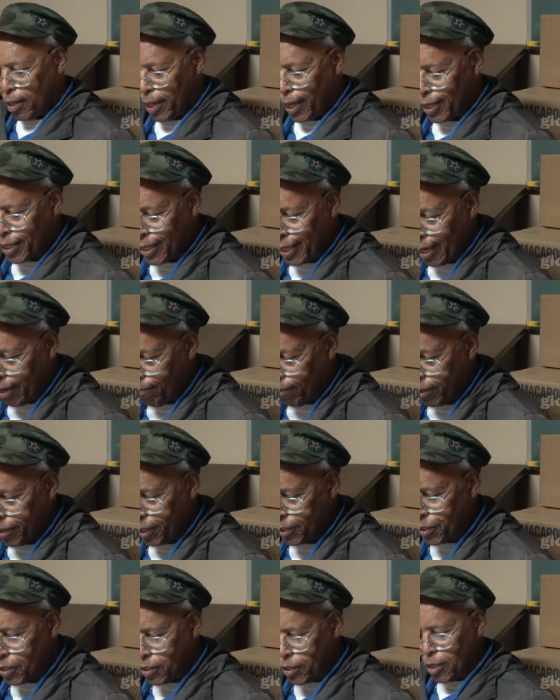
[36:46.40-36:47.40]
that's it. But
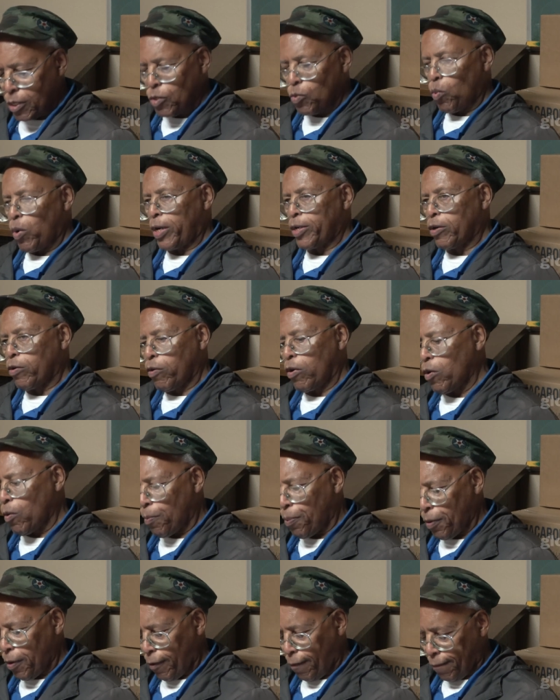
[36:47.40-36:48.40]
this is this one
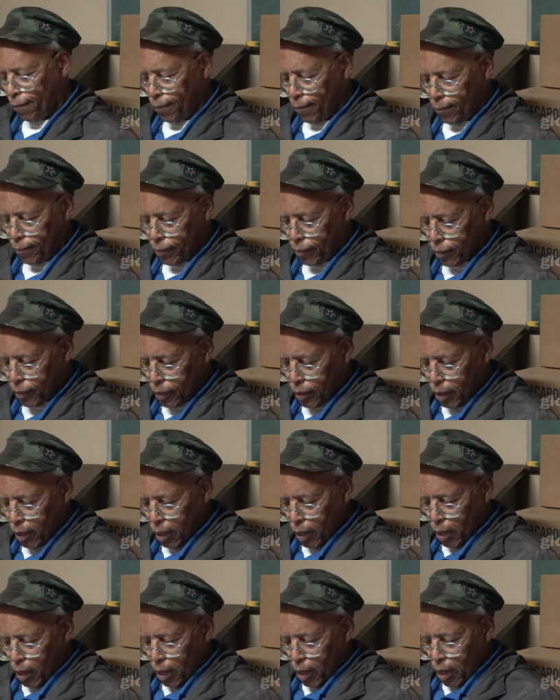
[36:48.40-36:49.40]
group. Mm.
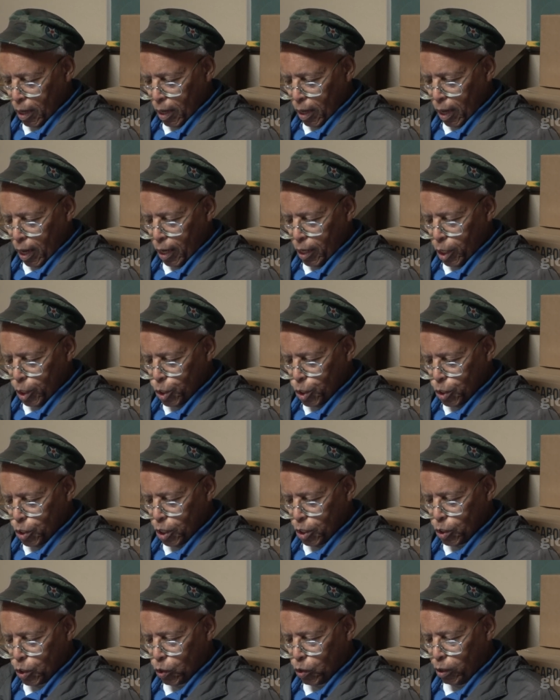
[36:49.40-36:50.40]
And this is
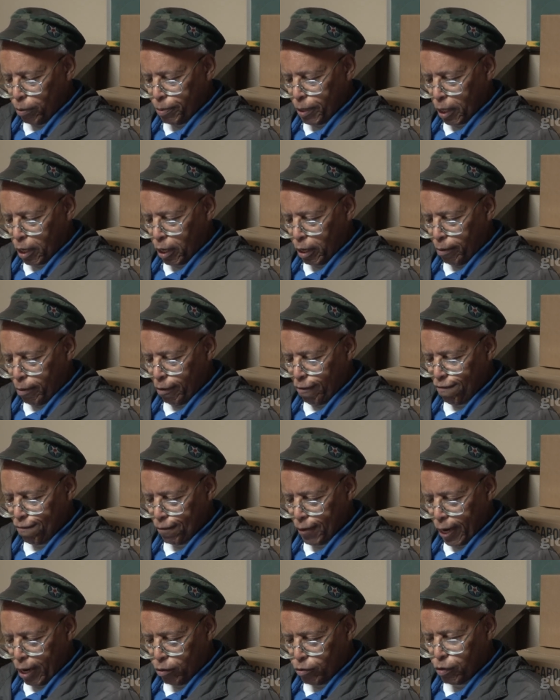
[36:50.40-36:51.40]
this group, they're going to be
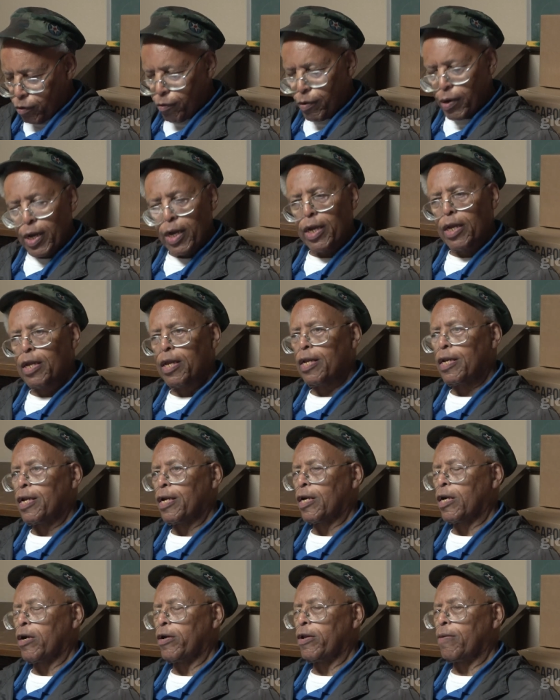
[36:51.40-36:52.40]
floundering and
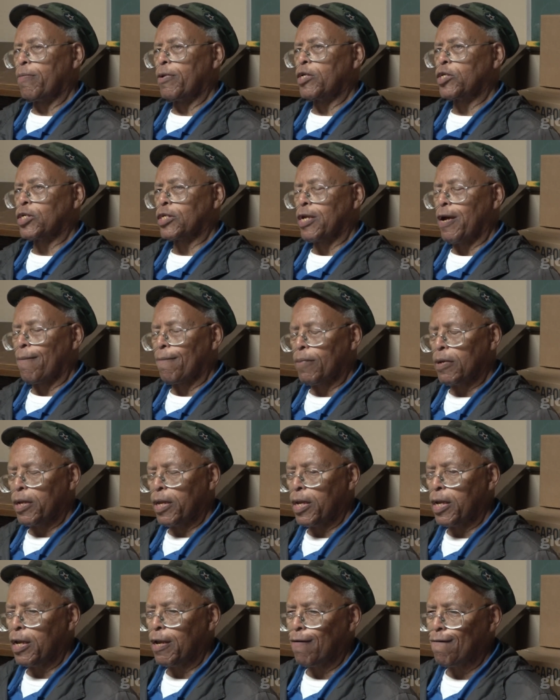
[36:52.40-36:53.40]
they're going to be
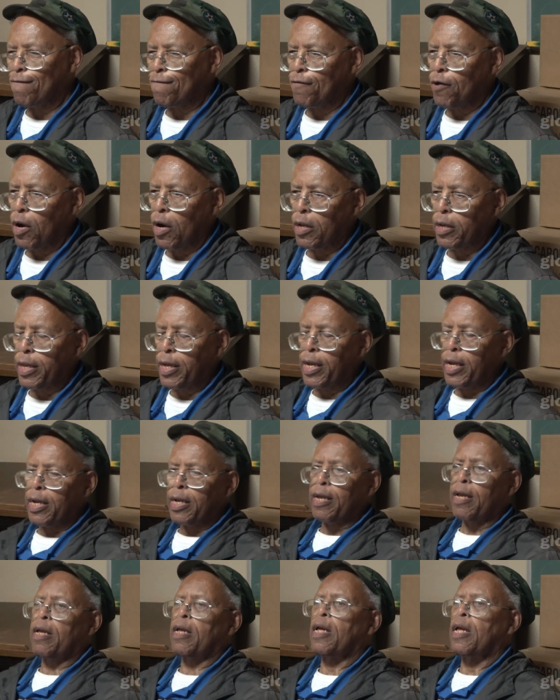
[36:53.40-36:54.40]
stumbling and falling
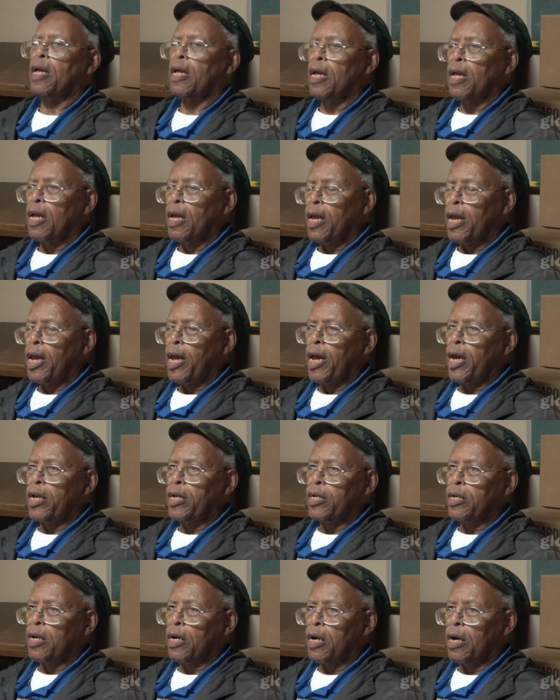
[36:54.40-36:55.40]

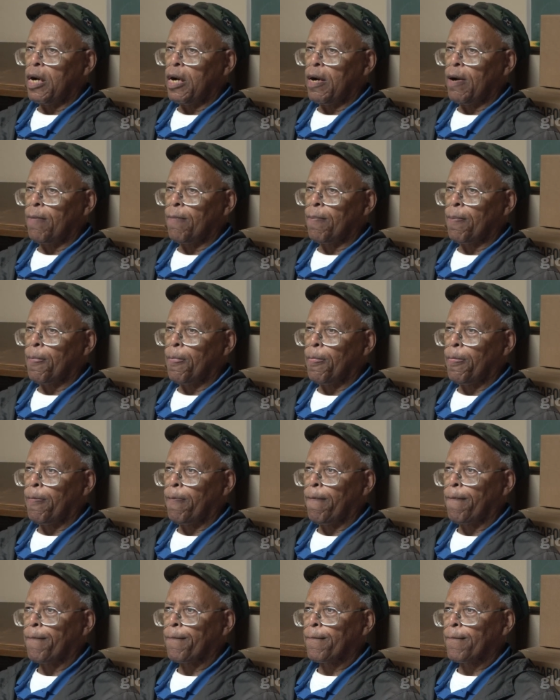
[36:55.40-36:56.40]
and um,
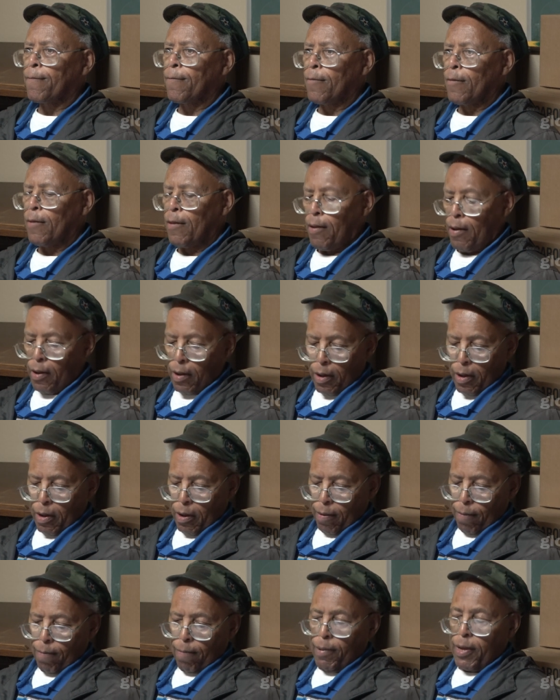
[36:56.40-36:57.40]

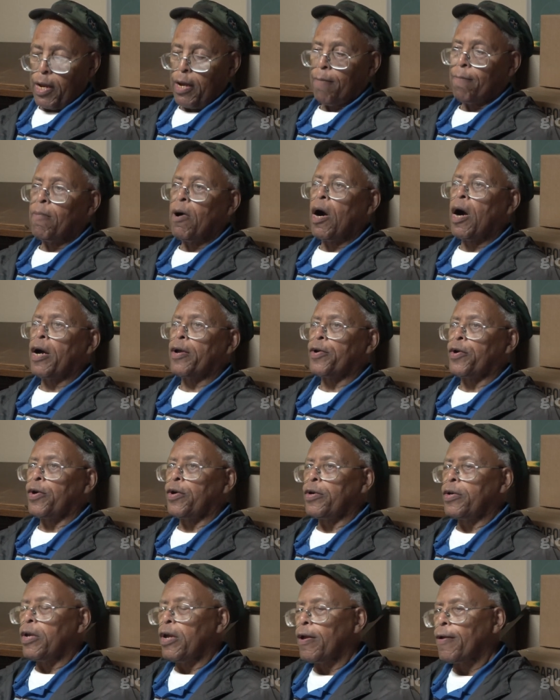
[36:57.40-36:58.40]
being
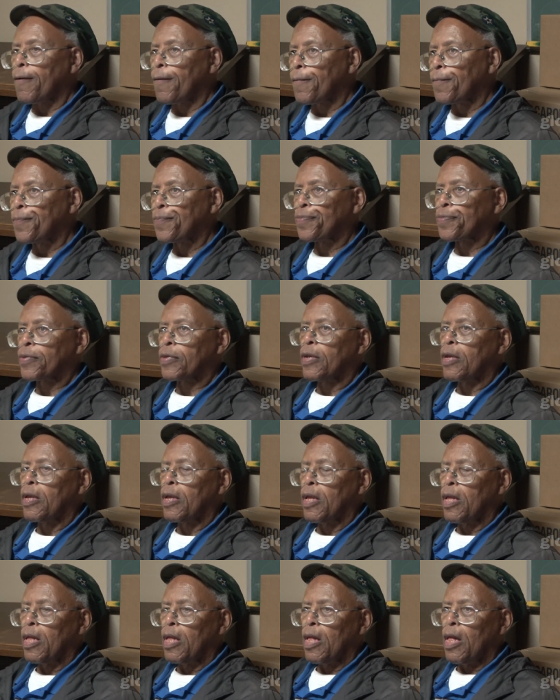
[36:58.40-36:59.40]
martyred
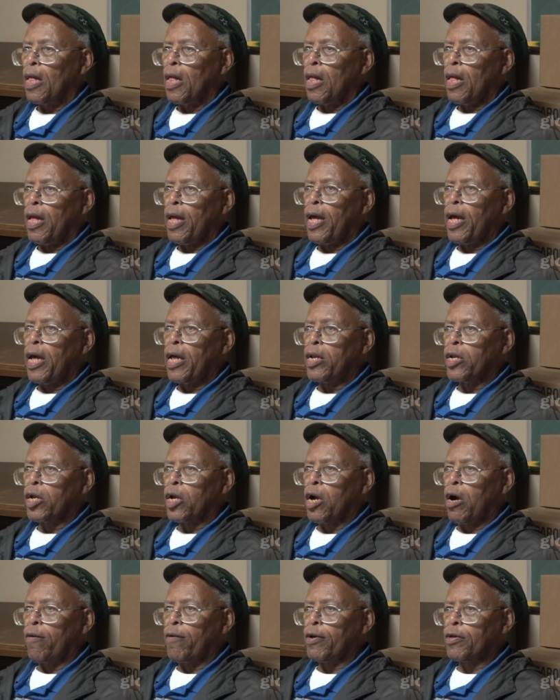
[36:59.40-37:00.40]
and
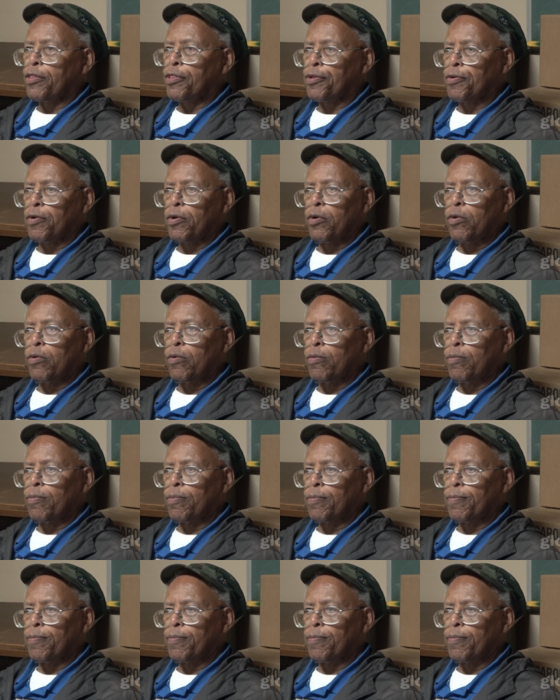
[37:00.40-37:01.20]
going through,